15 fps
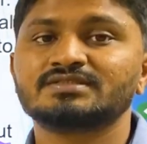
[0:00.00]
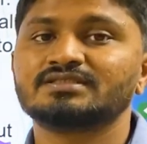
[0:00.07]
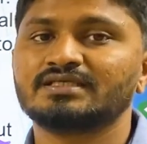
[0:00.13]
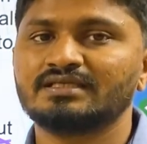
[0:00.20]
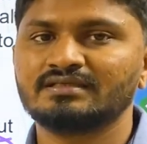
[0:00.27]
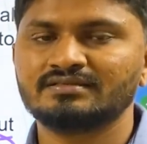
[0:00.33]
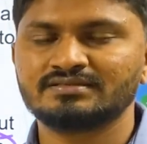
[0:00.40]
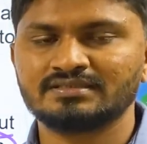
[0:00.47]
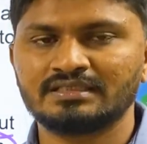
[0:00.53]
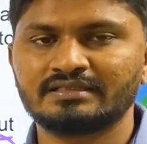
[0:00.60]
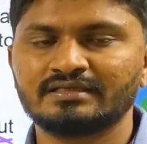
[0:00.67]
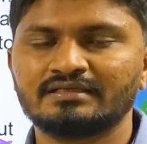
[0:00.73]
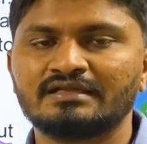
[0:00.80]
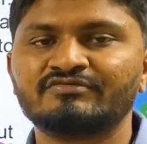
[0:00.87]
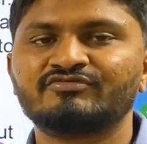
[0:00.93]
in
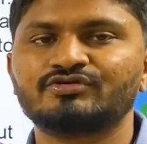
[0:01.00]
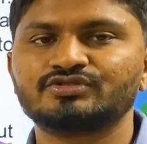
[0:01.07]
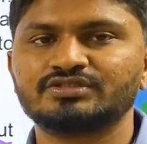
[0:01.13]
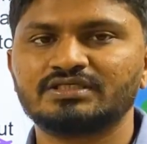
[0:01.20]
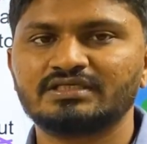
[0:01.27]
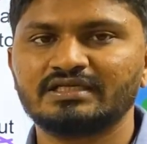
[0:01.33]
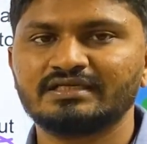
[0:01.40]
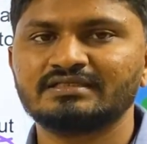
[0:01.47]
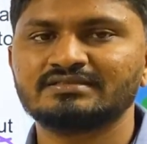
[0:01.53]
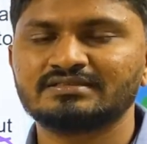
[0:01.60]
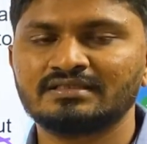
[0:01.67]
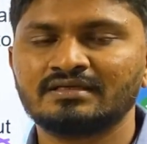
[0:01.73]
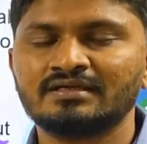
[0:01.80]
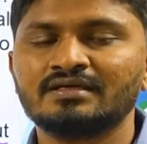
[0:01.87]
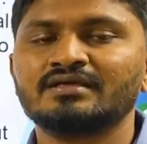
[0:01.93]
certain, unfortunately,
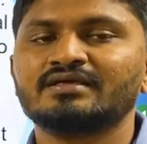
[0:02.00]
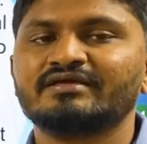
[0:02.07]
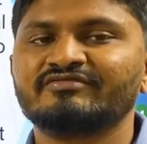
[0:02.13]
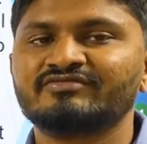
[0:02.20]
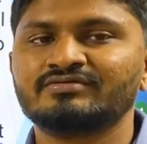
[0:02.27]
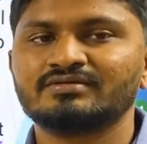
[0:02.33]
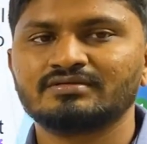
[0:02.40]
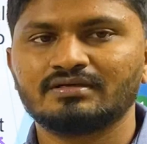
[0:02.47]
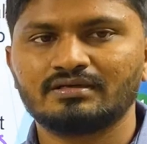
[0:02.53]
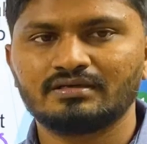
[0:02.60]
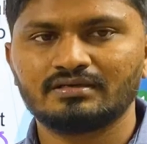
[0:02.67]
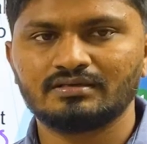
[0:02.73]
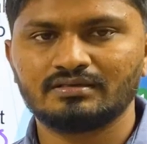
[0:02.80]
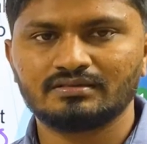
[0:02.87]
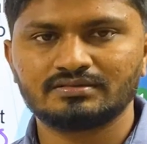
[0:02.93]
if
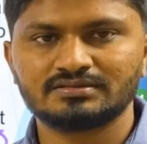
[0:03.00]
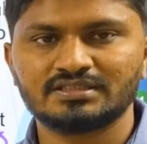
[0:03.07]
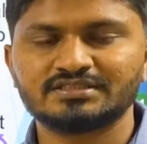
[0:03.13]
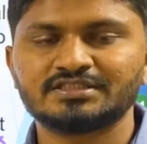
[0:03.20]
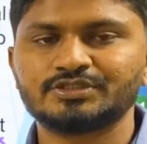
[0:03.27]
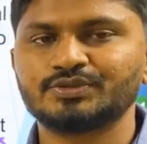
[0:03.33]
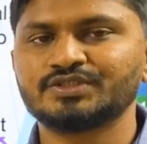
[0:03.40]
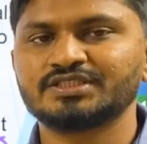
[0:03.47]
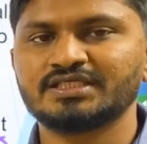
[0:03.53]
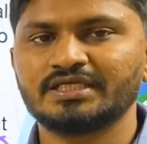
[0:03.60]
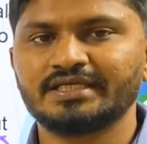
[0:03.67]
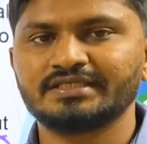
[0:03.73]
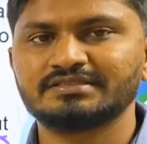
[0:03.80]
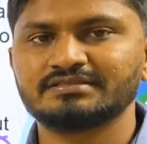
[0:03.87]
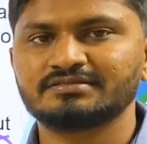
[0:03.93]
such situation
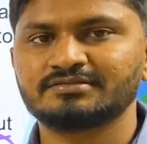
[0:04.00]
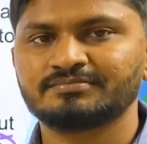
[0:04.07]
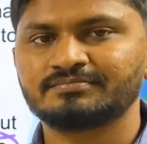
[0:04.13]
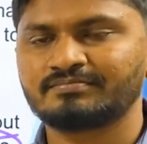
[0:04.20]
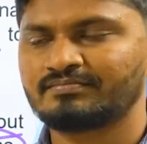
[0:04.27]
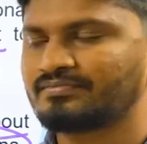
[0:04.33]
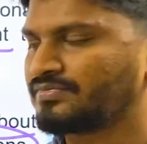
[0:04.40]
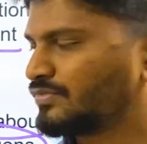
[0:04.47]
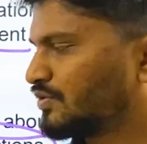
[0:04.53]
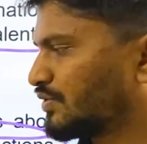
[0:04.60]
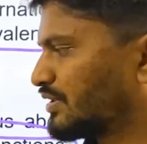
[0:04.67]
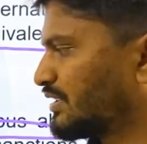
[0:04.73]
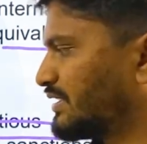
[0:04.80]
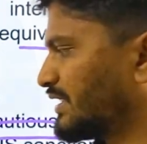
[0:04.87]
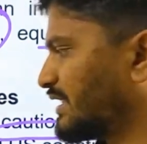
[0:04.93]
arises.
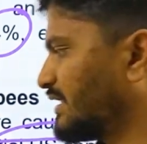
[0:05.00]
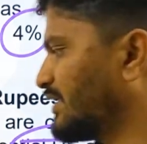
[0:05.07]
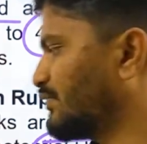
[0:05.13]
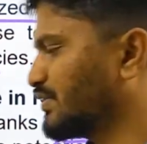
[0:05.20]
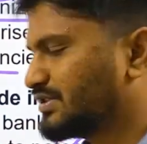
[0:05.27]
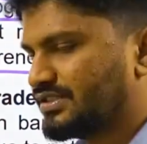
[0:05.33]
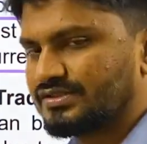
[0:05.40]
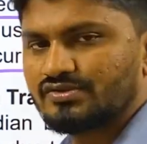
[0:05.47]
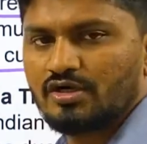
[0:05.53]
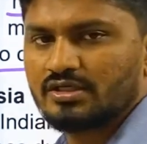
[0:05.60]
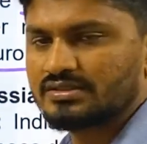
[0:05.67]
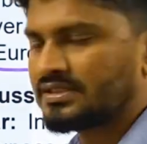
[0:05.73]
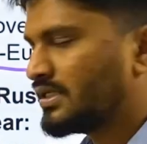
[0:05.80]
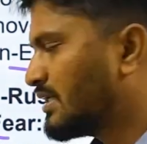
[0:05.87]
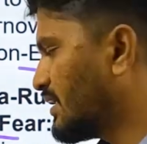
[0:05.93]
Okay, they can invest in
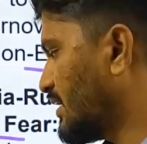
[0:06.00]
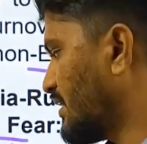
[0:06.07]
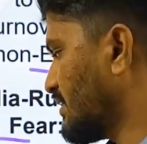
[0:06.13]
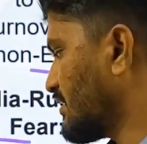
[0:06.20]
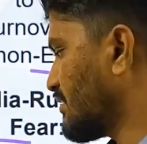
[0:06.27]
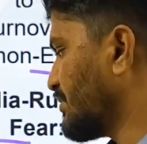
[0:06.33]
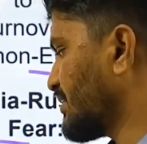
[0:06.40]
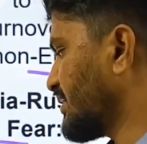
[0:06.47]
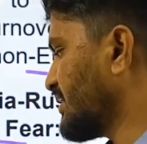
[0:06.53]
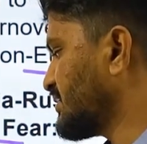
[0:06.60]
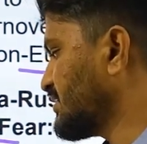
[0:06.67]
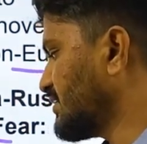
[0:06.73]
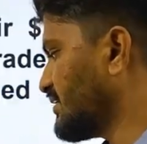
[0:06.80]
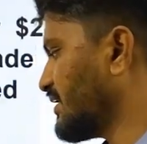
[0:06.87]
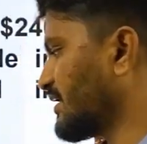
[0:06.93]
stocks and other markets.
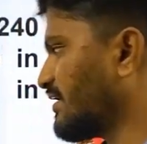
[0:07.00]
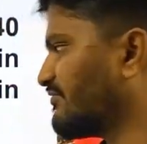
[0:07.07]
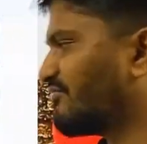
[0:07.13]
They can